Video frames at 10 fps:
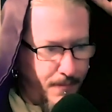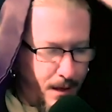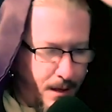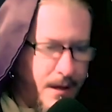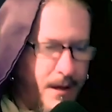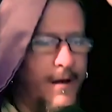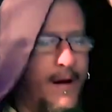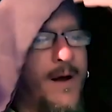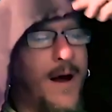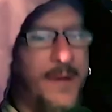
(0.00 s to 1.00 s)
you know,
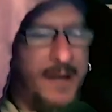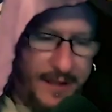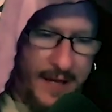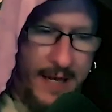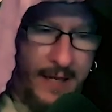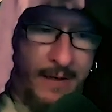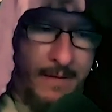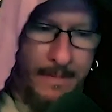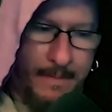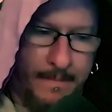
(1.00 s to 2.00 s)
it got me to thinking,
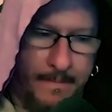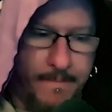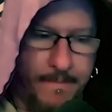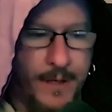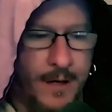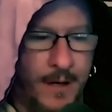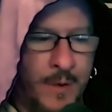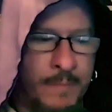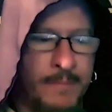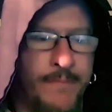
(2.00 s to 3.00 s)

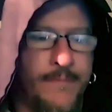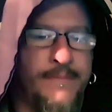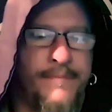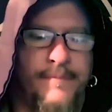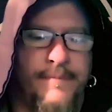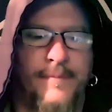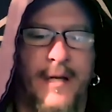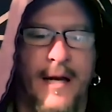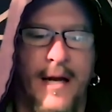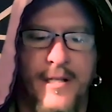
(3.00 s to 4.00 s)
um,
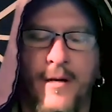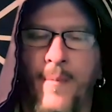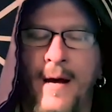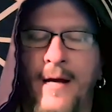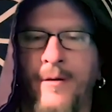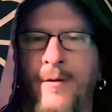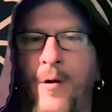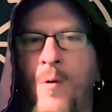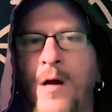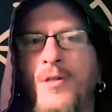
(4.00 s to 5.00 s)
and I guess I'd go back and, you know,
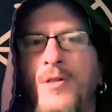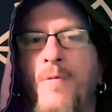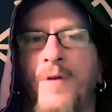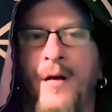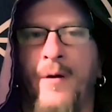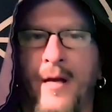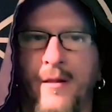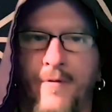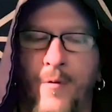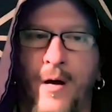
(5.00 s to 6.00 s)
watch the whole video and get
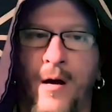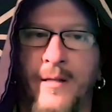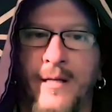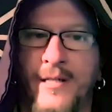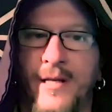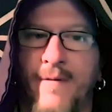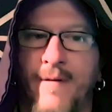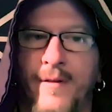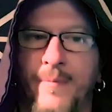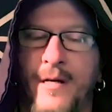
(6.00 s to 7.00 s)
the full context out of
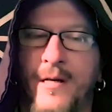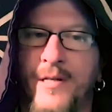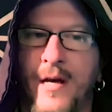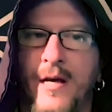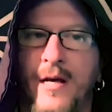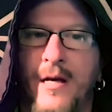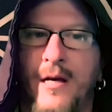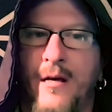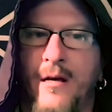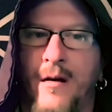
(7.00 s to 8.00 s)
everything, because
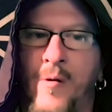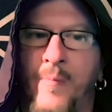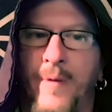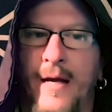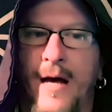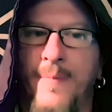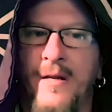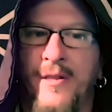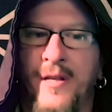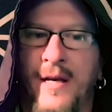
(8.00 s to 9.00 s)
um, it got me
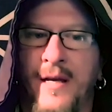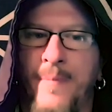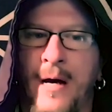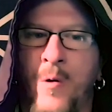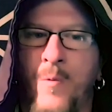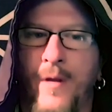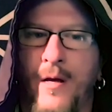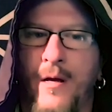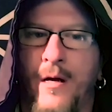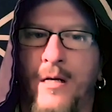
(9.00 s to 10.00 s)
to thinking about
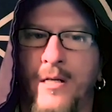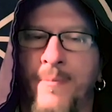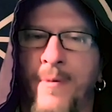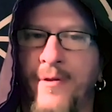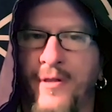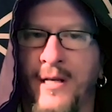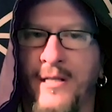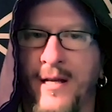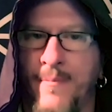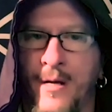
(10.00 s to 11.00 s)
uh, some other things
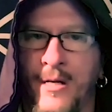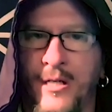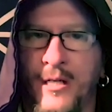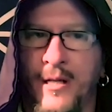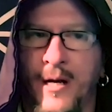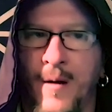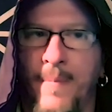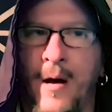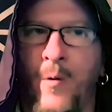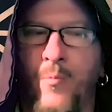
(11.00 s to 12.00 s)
that he mentioned in there
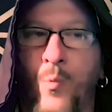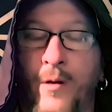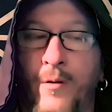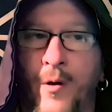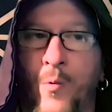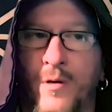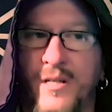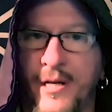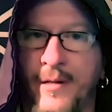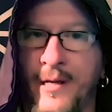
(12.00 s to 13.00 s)
about what, you know,
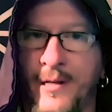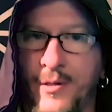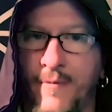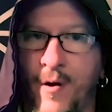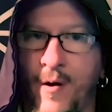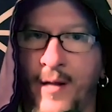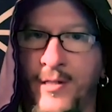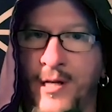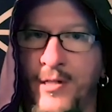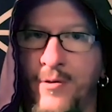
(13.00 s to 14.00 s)
resilience of our
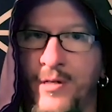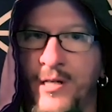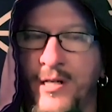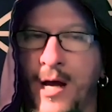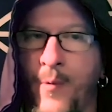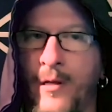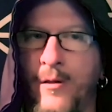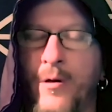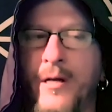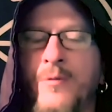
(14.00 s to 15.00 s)
ancestors is, and how we
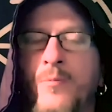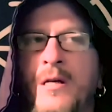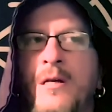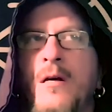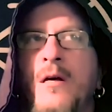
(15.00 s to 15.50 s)
look and we,